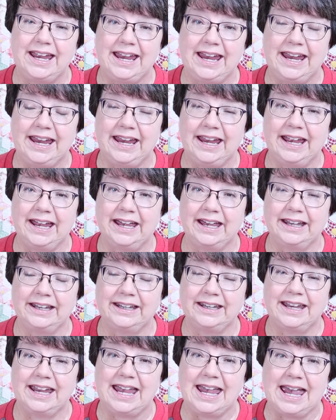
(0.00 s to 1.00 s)

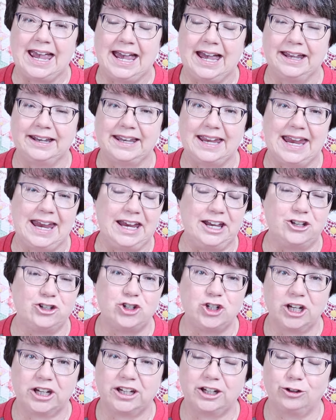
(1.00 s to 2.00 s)
and had a
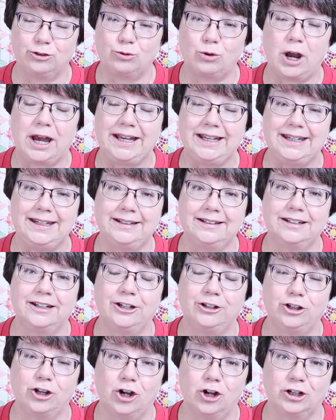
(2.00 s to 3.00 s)
chicken riding
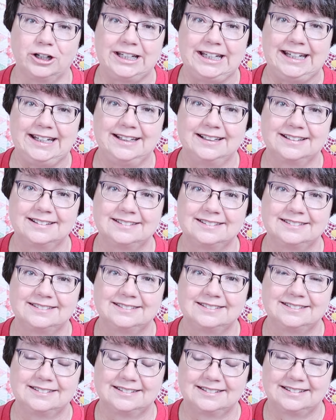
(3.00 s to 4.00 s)
a donkey.
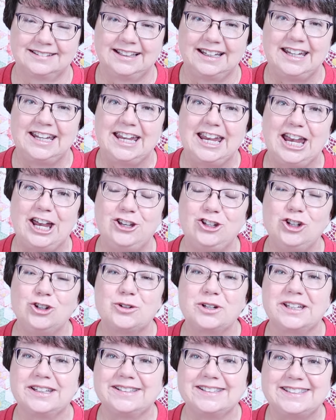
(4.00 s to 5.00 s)
And you
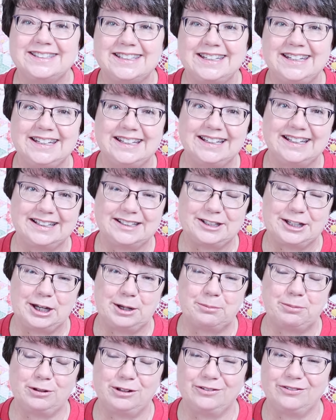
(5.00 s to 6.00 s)
can see an
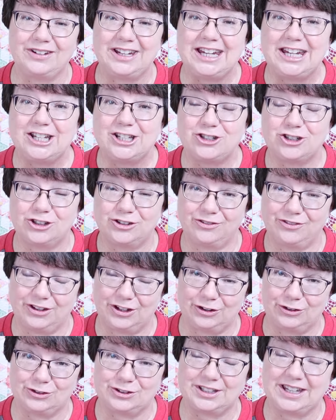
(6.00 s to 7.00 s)
example of each of
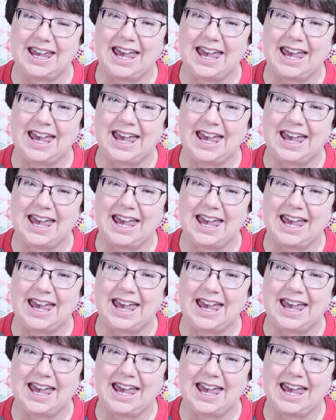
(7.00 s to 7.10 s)
those